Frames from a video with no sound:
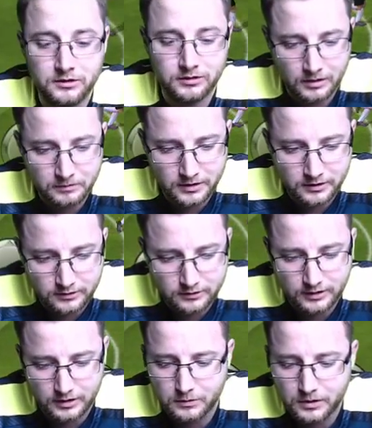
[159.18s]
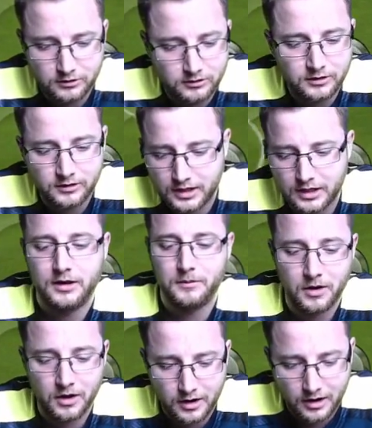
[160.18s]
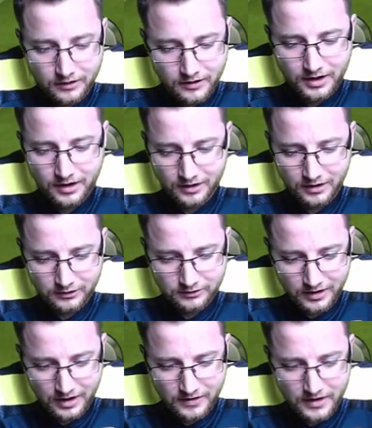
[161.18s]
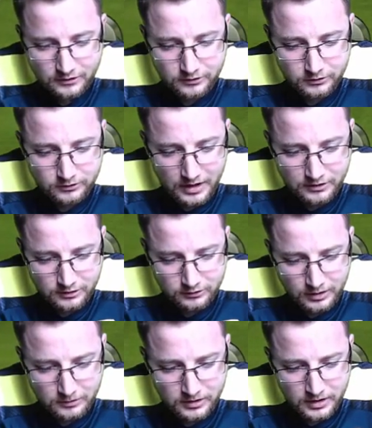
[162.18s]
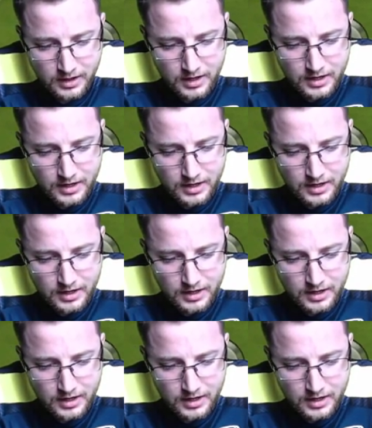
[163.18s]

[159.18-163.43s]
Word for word: something to see. We just need to get him on our uh, on our side there. So Sanchez comes in.